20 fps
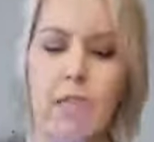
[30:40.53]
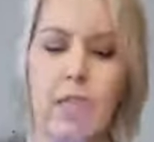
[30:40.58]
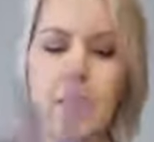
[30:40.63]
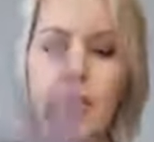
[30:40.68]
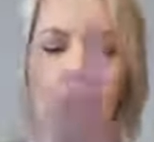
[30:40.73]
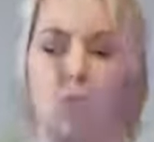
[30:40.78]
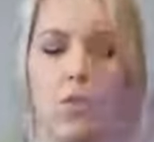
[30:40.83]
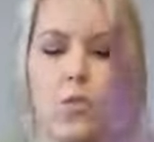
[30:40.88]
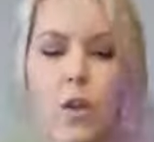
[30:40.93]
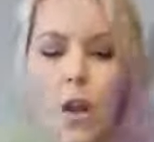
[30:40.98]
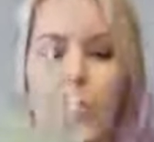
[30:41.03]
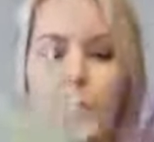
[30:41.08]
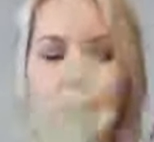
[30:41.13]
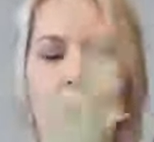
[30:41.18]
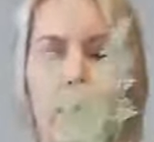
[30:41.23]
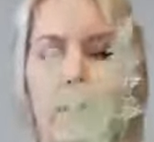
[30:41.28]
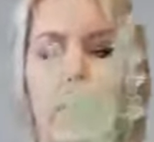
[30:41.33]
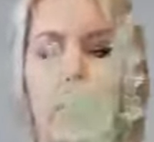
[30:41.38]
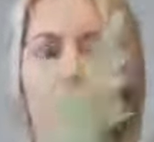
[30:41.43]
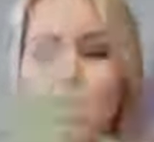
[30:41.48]
The
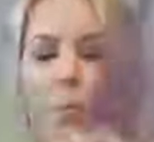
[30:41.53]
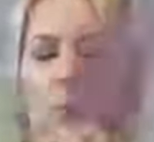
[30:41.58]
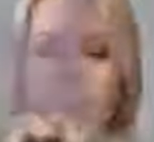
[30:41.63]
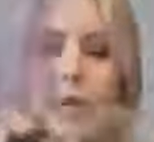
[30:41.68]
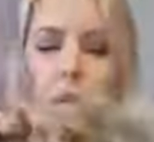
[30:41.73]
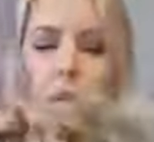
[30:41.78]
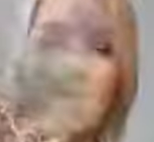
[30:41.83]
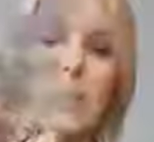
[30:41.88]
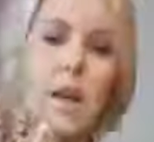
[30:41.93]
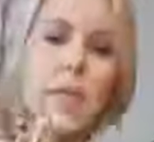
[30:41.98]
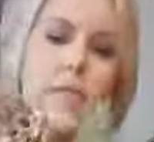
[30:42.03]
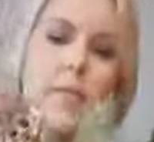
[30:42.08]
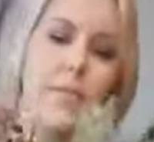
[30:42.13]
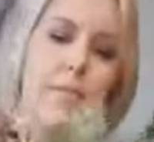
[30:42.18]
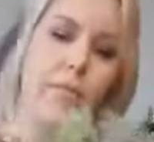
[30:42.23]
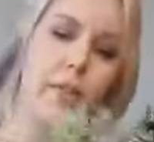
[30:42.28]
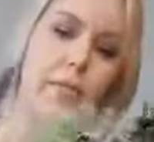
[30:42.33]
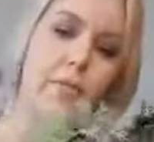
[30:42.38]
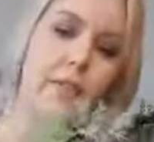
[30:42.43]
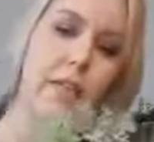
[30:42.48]
drop-in is
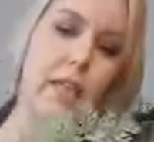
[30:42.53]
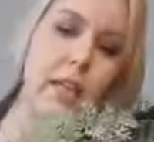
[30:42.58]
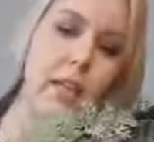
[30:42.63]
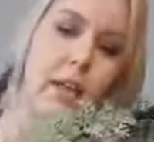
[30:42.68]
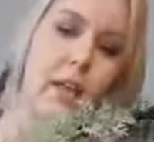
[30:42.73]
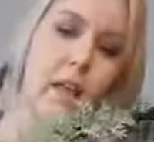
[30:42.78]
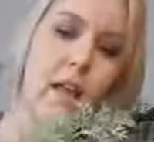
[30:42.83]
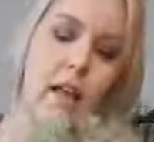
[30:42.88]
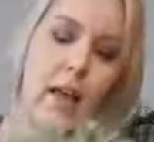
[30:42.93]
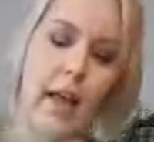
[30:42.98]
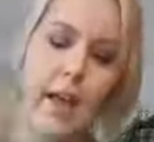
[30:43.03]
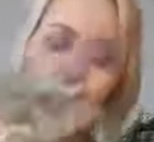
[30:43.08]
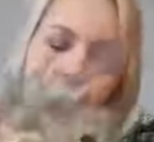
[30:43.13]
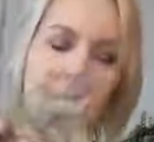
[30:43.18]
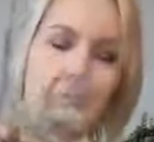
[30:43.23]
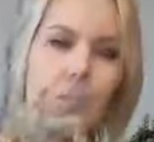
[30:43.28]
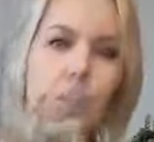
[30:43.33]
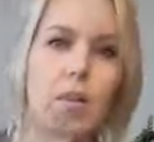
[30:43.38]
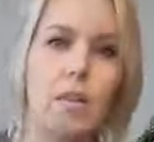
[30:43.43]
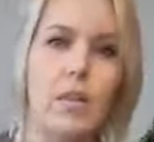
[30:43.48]
$47.50. And
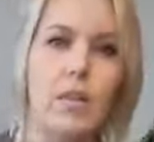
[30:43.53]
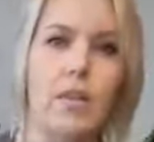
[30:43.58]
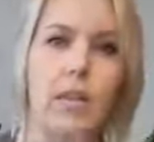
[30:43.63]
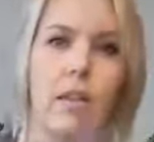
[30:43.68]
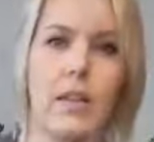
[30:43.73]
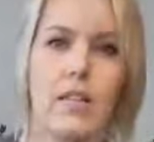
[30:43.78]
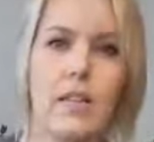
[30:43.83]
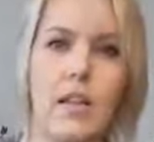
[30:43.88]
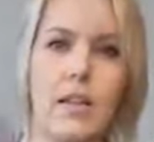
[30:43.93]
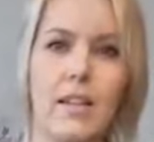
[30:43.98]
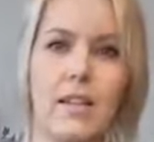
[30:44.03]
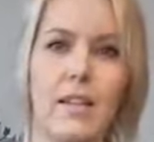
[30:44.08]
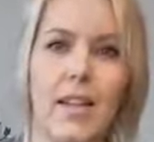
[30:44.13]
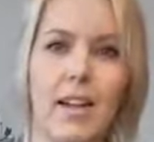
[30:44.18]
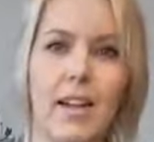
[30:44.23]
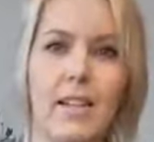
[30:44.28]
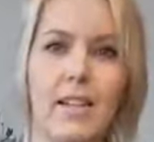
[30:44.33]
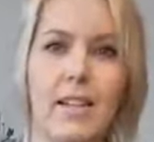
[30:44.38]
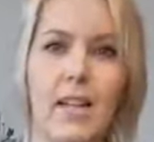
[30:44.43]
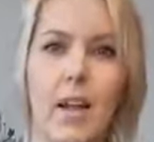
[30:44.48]
it's one of the things I
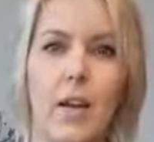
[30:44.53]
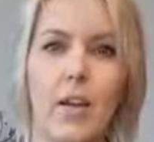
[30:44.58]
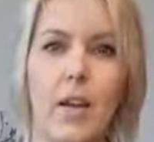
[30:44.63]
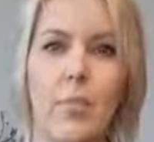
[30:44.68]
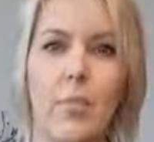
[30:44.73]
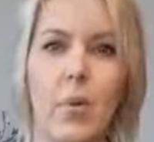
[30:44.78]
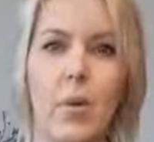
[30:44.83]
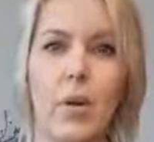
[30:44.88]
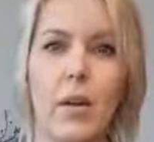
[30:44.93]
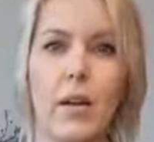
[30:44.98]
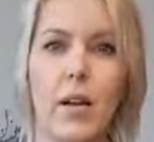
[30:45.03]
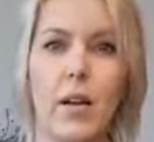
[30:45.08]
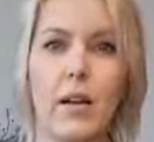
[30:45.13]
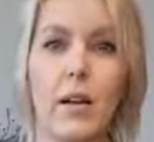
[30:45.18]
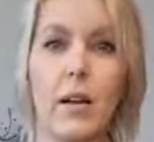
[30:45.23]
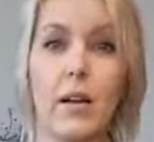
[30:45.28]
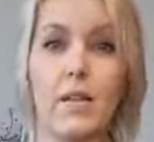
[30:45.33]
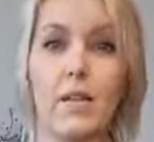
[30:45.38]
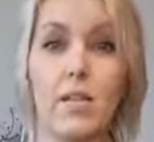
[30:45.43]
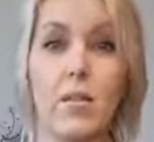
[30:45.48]
designed Saturday morning and
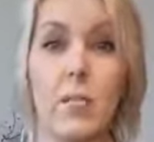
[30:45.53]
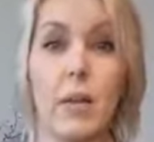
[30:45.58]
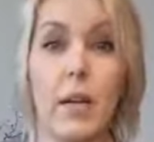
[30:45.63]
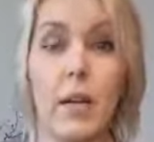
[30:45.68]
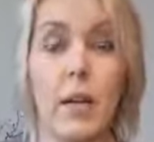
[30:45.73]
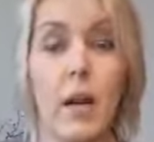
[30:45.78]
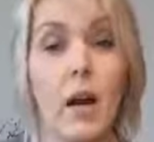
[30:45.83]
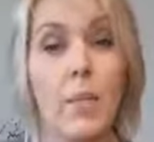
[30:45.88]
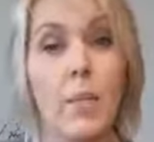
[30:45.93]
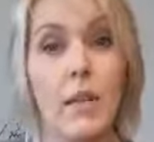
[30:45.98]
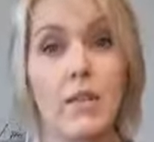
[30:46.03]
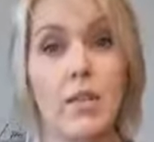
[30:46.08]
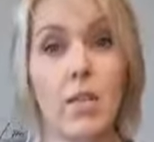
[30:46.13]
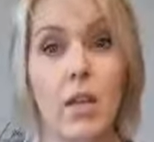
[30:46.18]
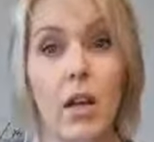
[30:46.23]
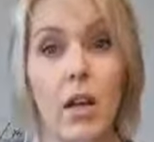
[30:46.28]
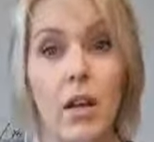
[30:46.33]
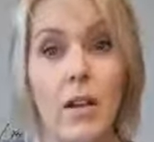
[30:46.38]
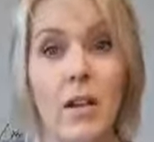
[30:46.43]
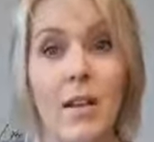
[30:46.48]
got so many comments
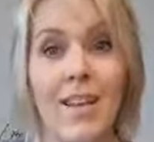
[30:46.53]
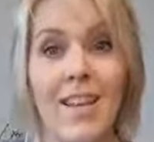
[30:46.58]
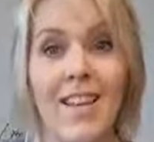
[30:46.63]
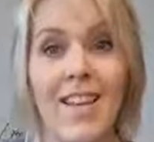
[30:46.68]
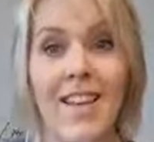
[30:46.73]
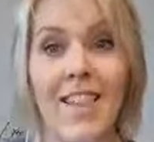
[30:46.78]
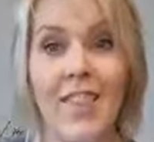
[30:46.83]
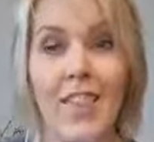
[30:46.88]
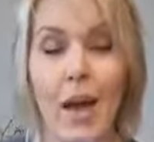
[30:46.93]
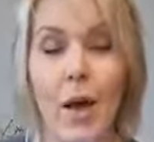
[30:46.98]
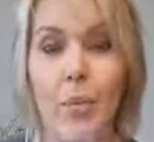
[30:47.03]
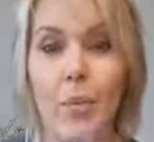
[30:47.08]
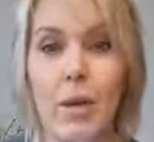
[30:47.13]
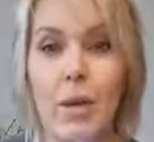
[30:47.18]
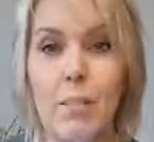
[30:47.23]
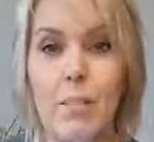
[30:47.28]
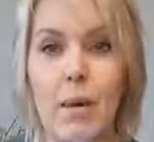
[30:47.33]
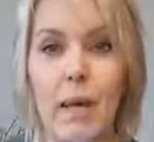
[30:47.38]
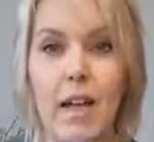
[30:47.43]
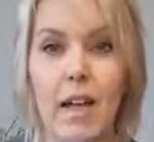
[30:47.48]
on that we
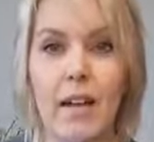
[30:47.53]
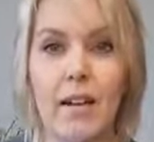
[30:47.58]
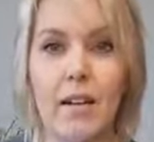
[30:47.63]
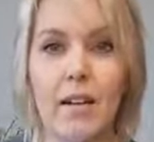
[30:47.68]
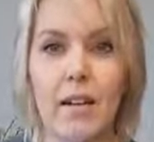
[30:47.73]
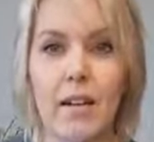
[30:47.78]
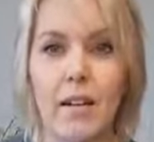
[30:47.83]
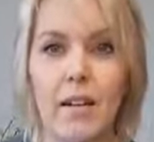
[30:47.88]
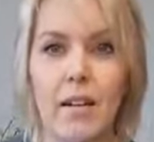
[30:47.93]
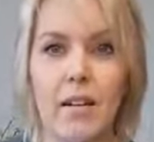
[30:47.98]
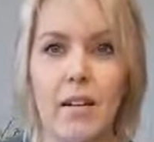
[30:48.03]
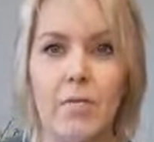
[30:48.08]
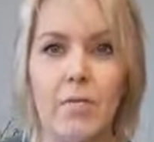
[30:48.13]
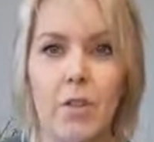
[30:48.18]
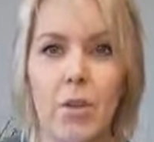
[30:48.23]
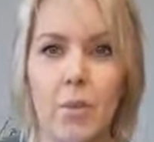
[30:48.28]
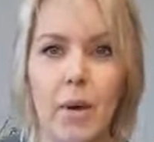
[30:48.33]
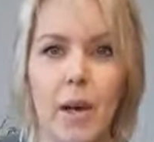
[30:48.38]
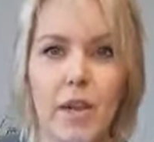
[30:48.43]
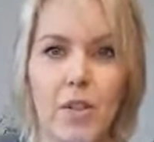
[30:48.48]
made a
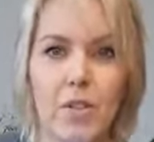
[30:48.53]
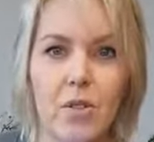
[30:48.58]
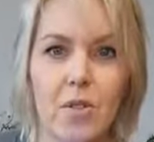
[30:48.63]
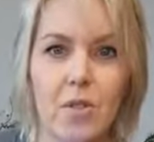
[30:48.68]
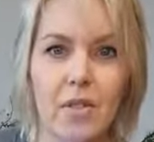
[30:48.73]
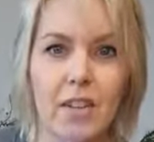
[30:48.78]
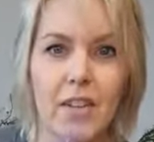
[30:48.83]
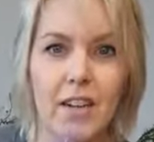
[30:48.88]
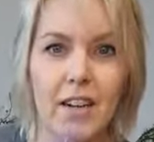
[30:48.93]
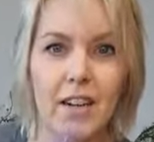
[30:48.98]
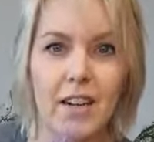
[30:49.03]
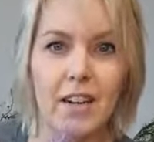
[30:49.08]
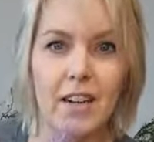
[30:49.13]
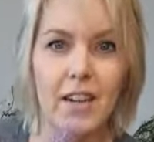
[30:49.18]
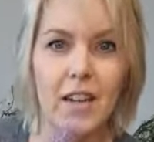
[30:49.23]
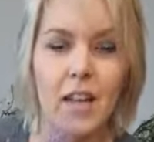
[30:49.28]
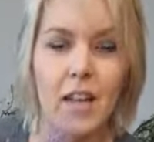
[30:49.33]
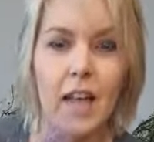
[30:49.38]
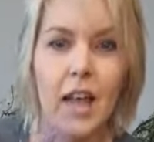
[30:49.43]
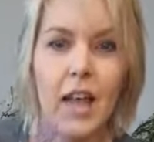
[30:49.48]
few extras here.
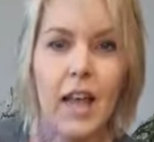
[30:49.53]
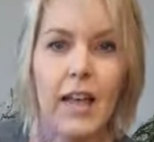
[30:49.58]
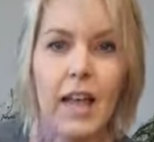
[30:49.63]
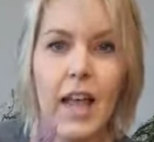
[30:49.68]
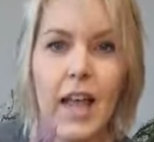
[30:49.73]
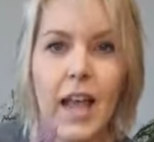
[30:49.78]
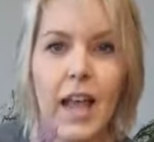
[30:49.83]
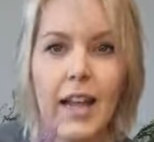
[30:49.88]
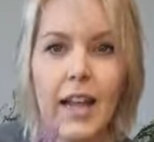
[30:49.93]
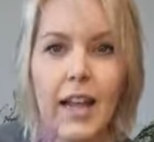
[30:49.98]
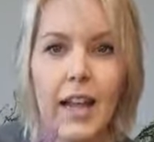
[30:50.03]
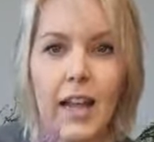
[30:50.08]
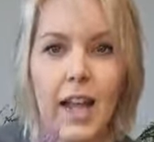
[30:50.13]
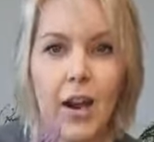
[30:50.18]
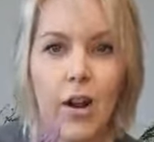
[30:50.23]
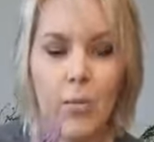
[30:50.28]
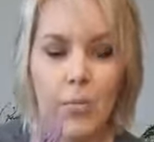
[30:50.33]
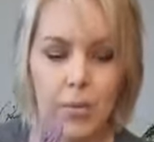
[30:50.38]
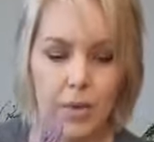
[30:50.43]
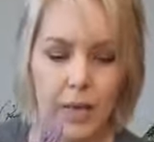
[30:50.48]
And hanging
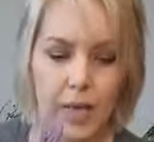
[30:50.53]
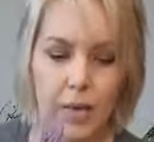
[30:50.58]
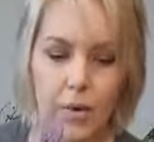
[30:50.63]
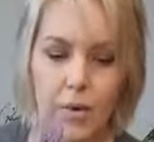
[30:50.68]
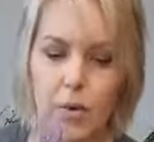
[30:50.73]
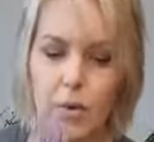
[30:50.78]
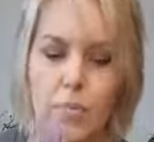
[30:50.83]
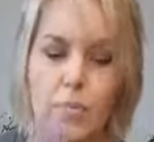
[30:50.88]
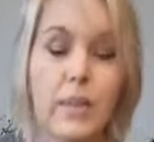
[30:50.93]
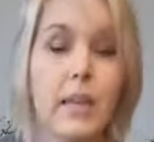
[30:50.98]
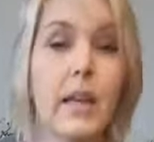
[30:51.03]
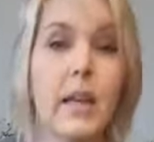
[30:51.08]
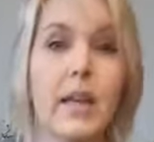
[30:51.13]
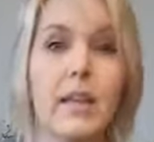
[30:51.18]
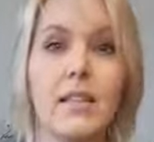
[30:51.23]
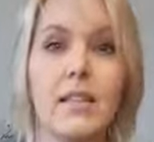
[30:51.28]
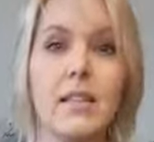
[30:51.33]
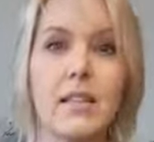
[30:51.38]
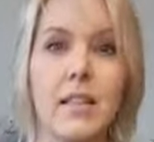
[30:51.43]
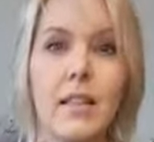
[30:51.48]
air plant orb.
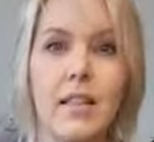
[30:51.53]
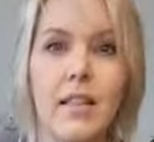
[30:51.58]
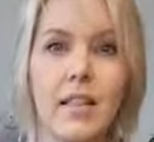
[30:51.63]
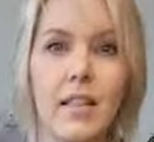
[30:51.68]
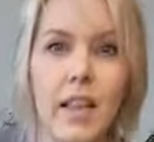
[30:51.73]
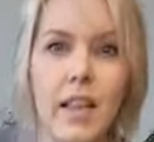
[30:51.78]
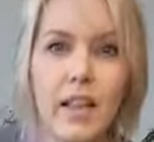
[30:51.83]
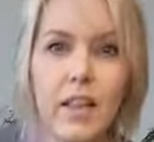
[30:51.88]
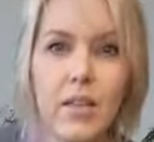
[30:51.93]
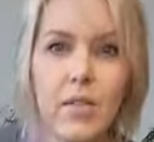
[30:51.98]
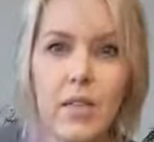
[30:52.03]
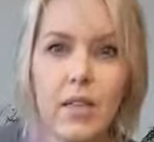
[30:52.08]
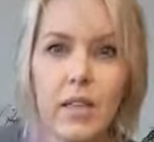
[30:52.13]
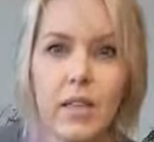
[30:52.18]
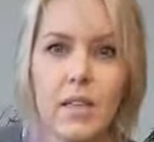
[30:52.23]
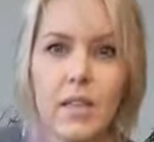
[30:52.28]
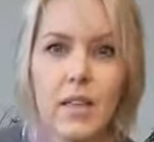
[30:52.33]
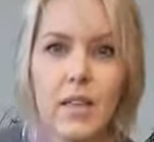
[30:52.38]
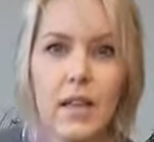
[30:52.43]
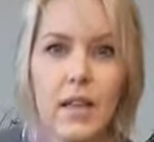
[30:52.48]
Yes, thank you,
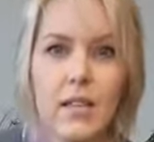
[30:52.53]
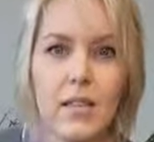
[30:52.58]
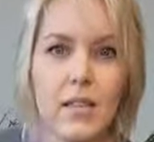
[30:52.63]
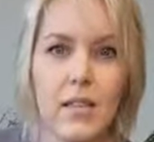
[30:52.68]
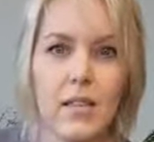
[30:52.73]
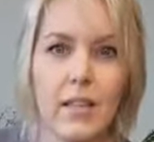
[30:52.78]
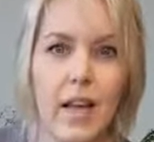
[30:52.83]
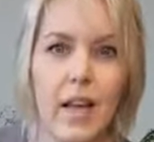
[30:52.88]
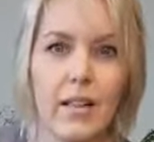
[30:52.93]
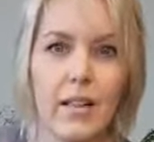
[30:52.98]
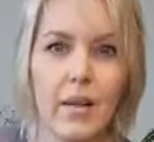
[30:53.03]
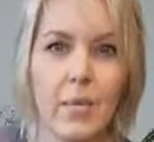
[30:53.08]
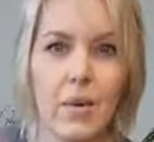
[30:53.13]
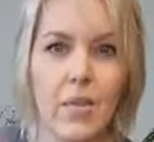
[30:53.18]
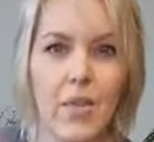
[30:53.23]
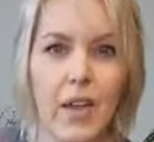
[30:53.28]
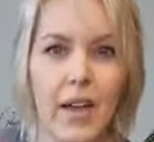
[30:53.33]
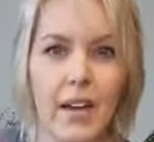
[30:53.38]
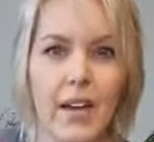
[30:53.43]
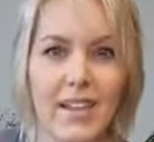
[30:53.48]
Lisa. That's exactly what
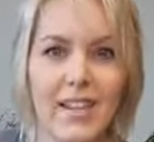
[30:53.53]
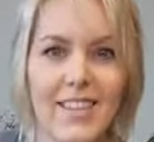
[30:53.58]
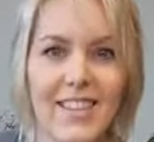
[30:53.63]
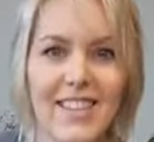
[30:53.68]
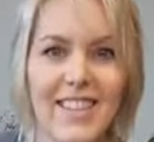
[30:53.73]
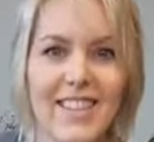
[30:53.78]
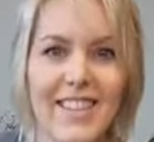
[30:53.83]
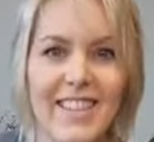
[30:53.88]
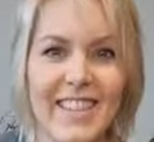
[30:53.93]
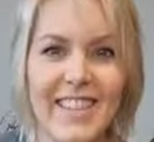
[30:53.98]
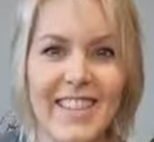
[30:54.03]
that is.